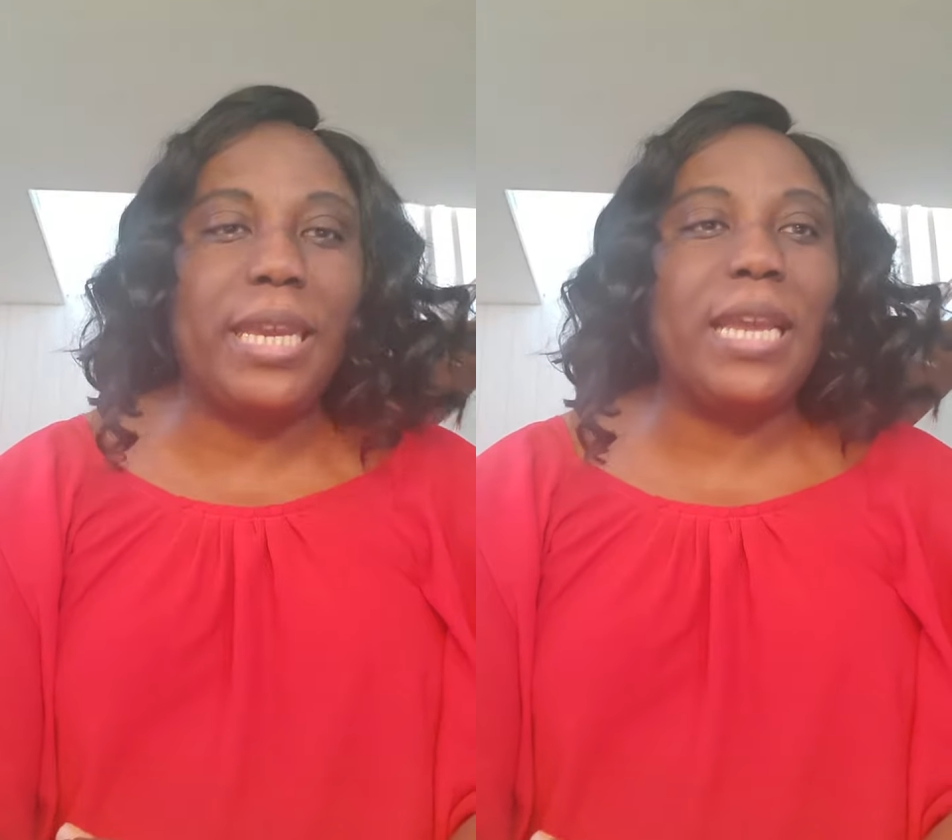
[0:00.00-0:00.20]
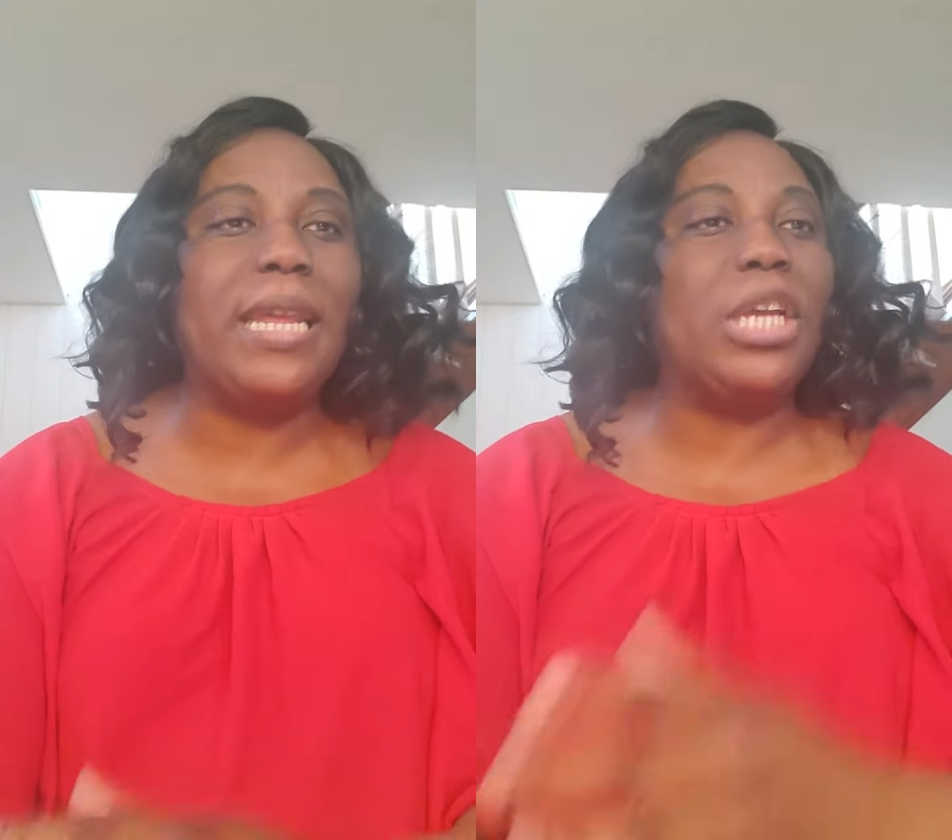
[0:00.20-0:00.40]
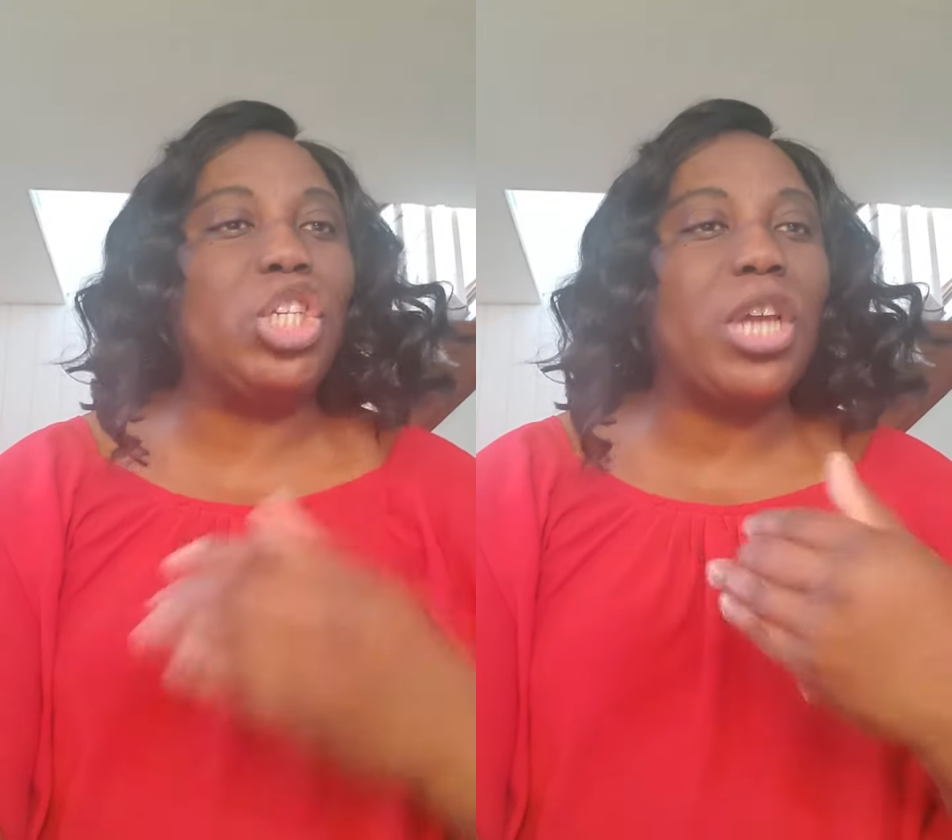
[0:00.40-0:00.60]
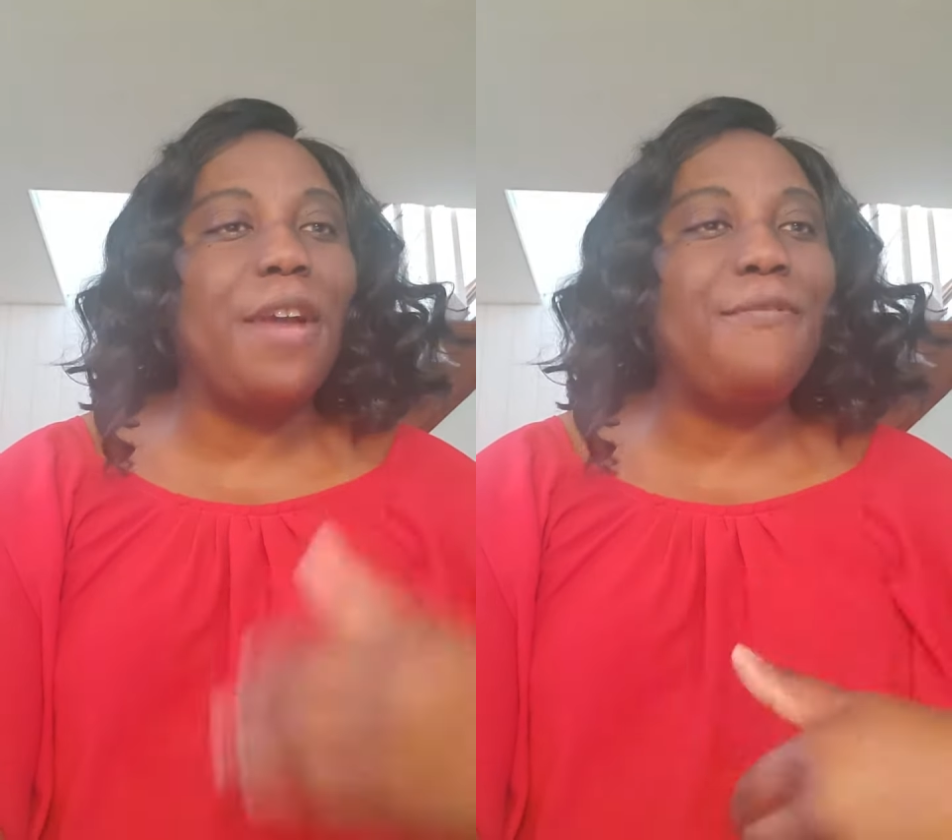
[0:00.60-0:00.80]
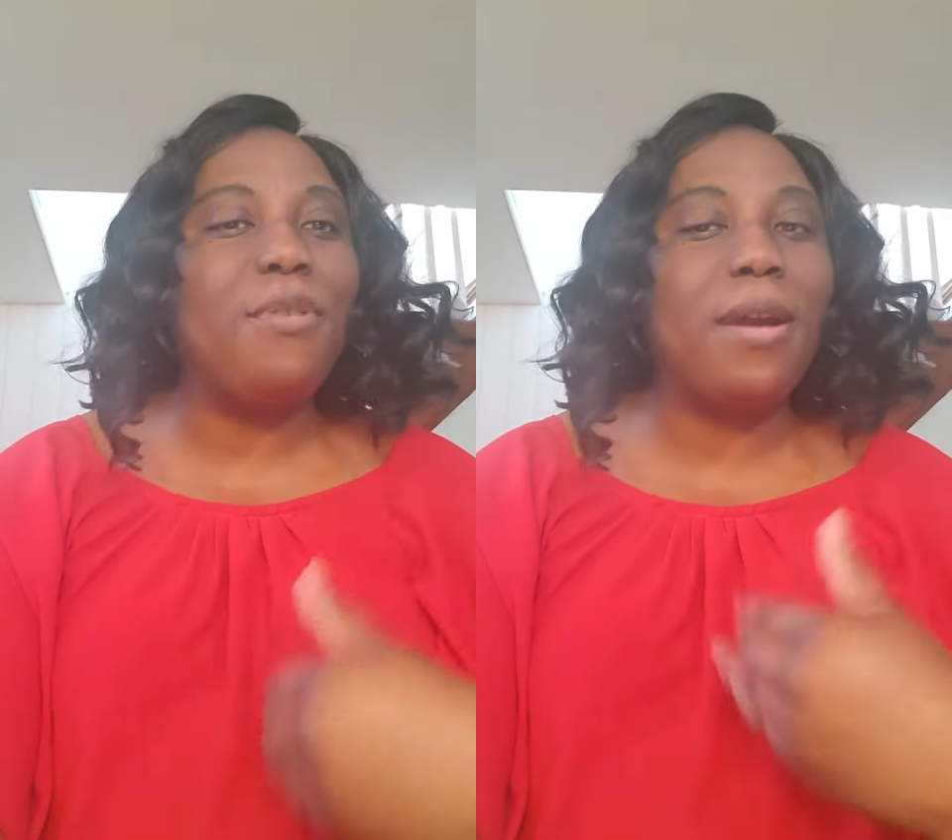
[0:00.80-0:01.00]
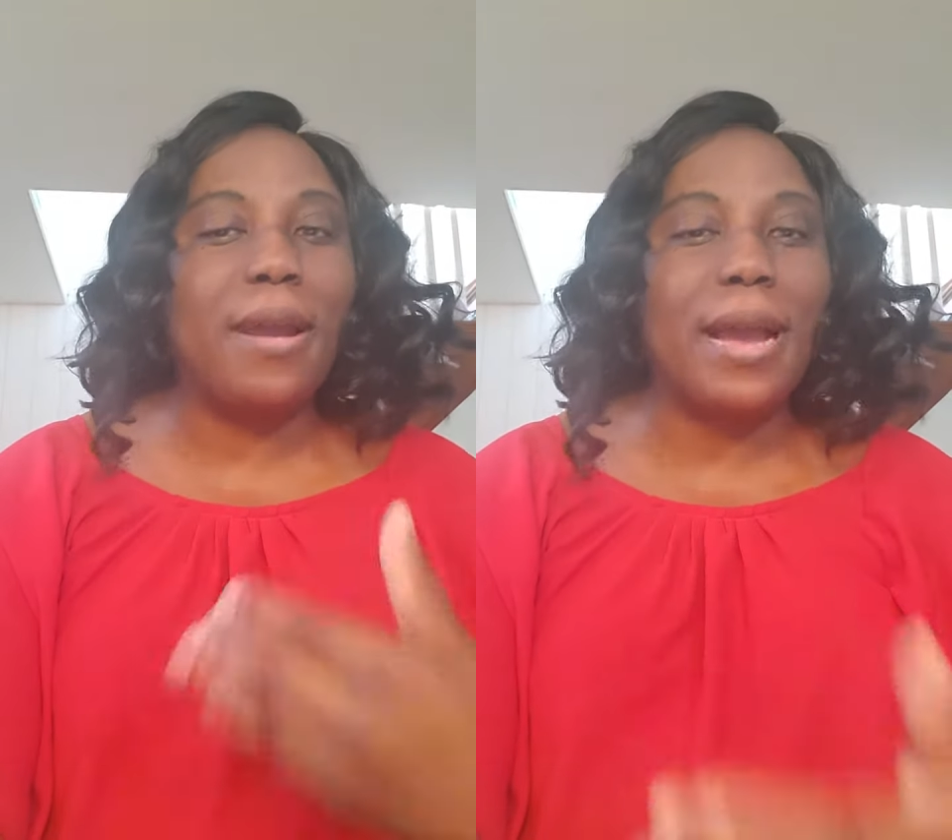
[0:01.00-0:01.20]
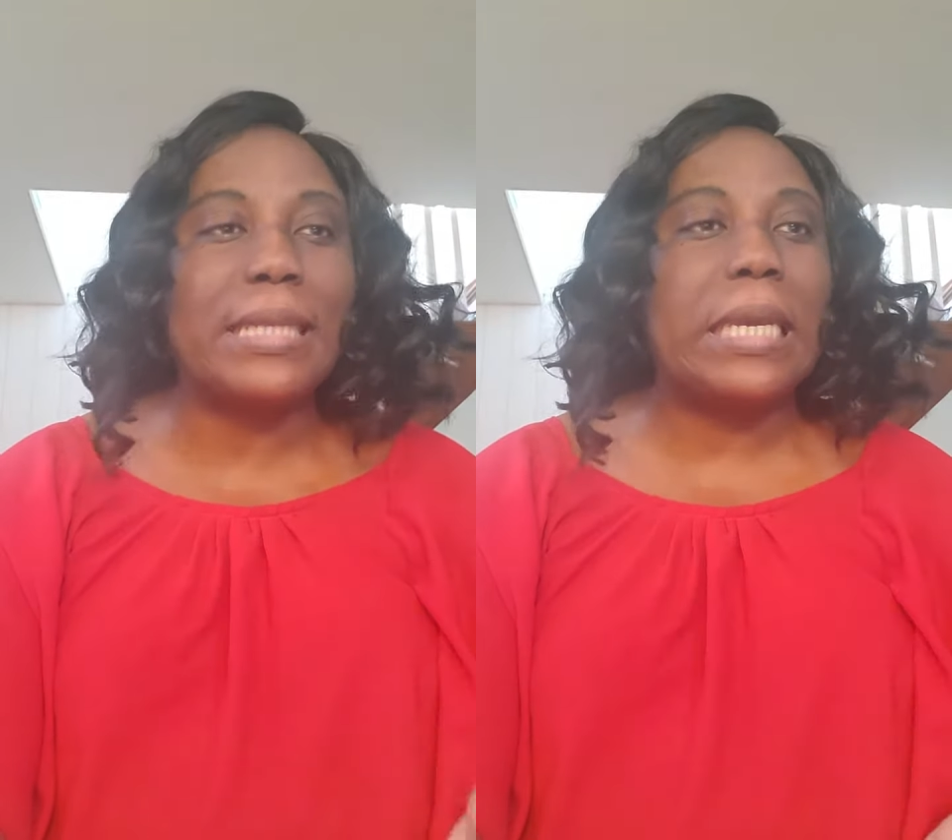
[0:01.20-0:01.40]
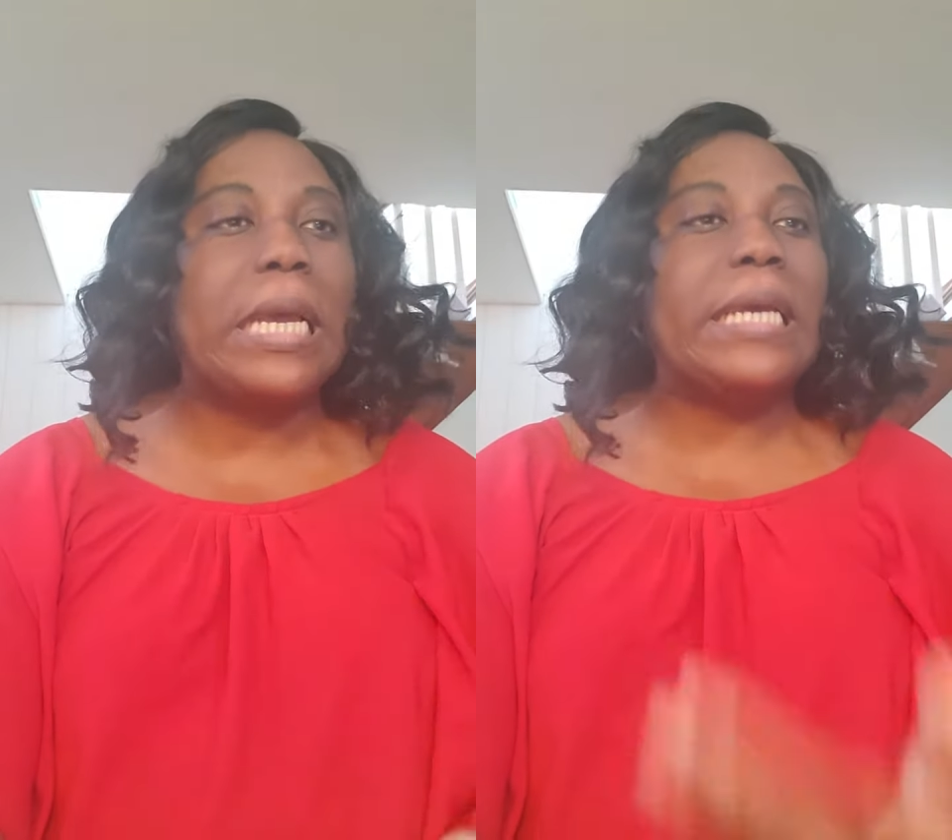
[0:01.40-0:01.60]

Again, a cheerful heart